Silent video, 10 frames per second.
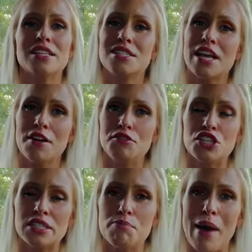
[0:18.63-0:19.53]
instead of
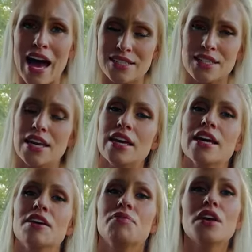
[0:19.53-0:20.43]
just masking
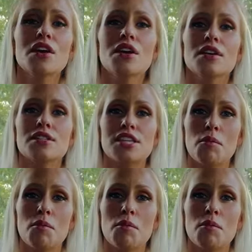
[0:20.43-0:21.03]
it.